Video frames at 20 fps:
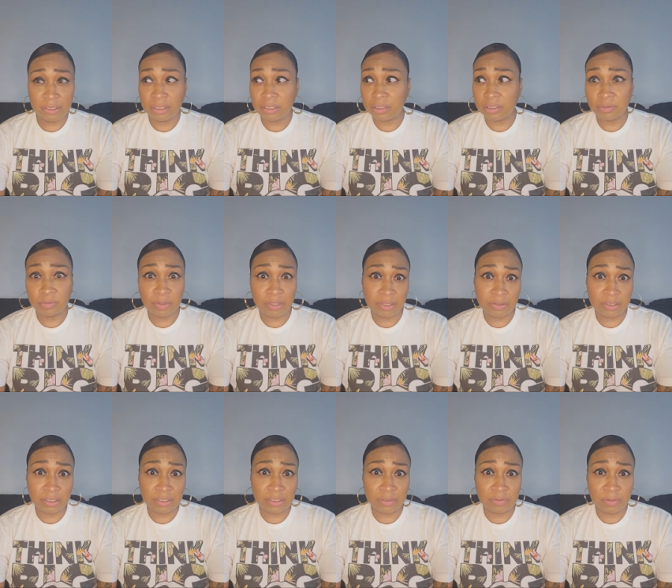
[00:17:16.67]
This is what
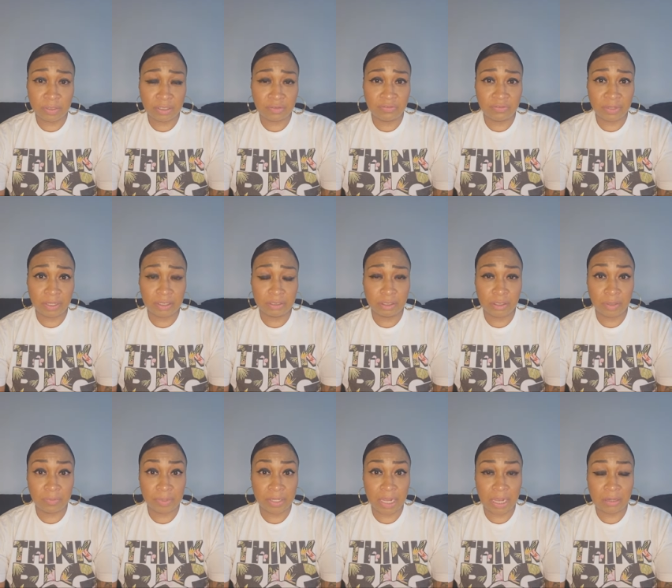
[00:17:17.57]
this is what the fuck is
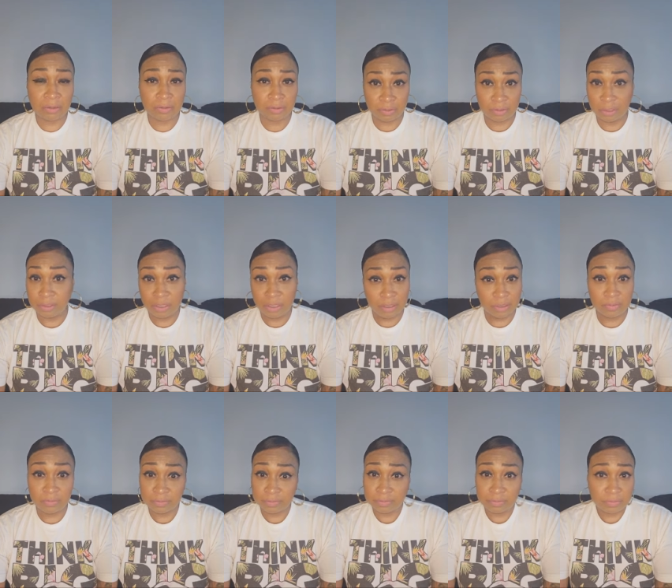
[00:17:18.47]
coming out.
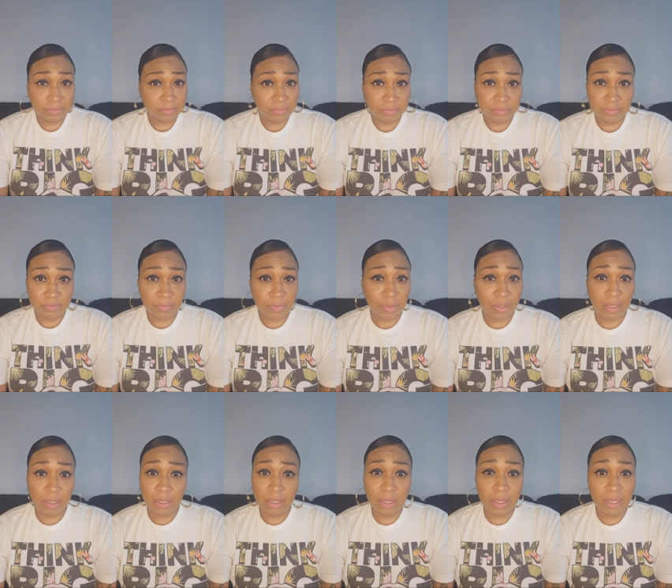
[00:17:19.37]

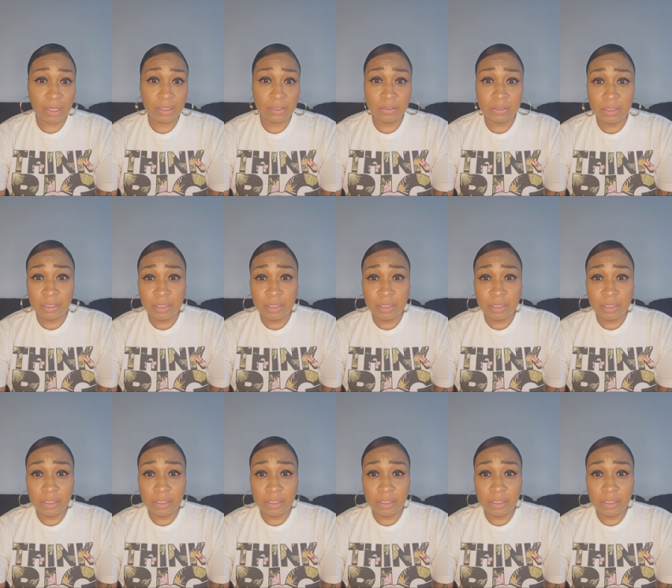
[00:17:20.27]
Hey.